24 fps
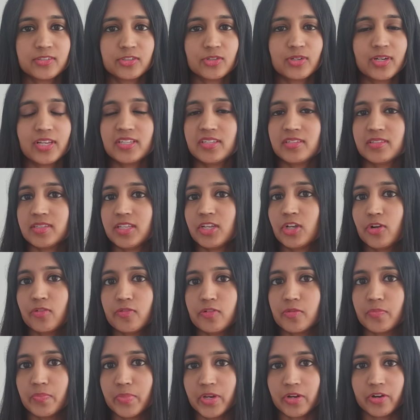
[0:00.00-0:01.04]
So let's think
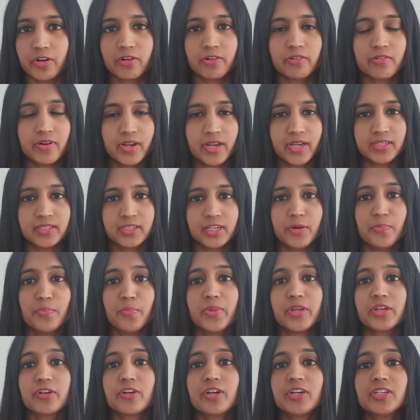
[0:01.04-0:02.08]
of a mirror, right? A
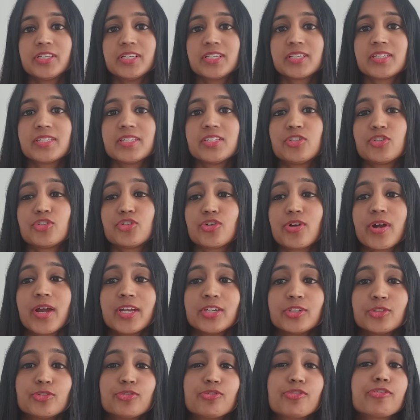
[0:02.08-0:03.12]
mirror doesn't
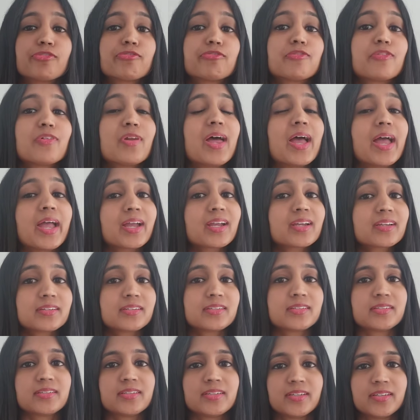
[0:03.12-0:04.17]
try to
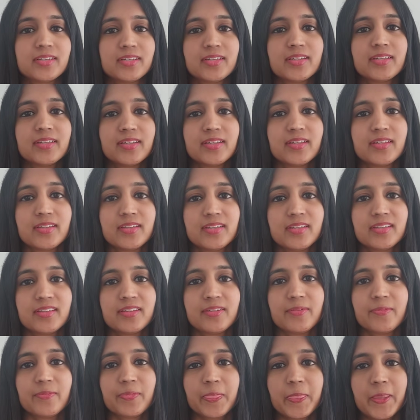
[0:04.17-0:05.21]
reflect.
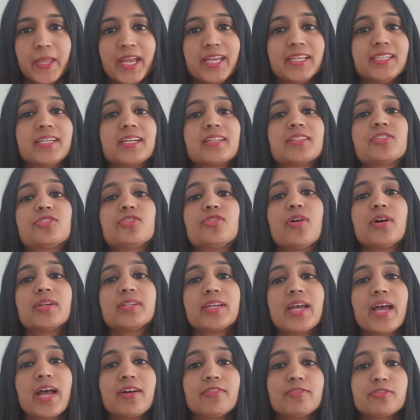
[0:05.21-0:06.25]
It does
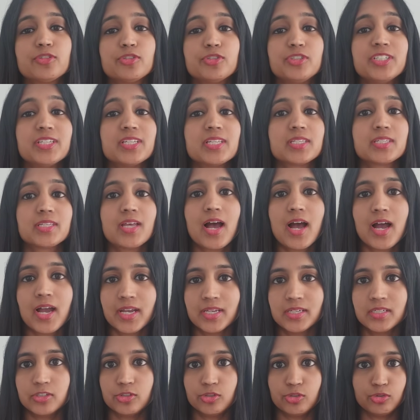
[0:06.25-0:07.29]
not have to
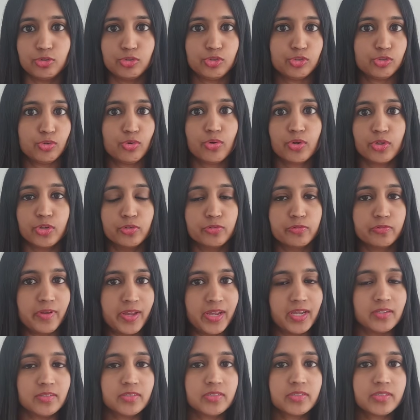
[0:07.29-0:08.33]
decide to show your
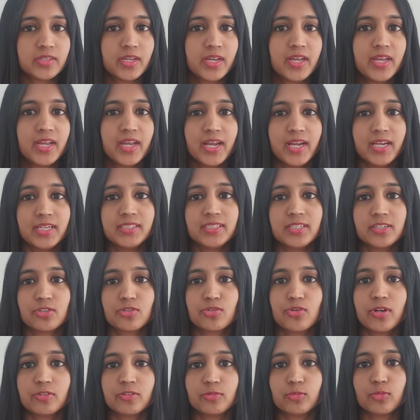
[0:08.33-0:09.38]
face. It
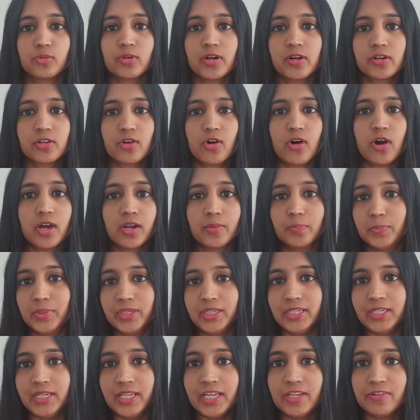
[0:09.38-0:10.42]
does not work on
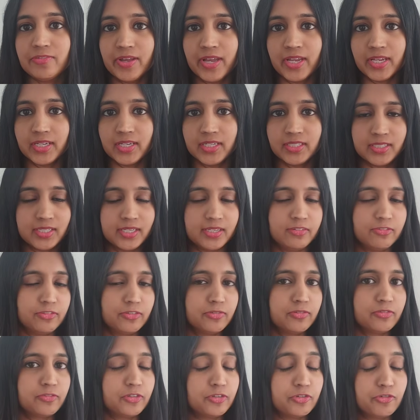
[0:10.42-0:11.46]
believing it
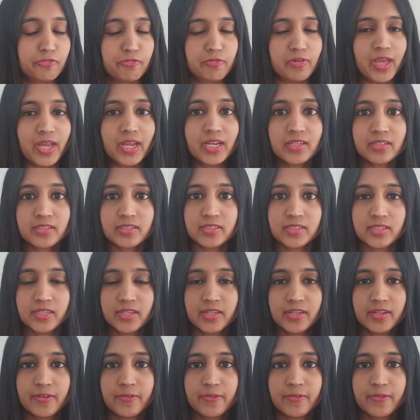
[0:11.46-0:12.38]
can reflect.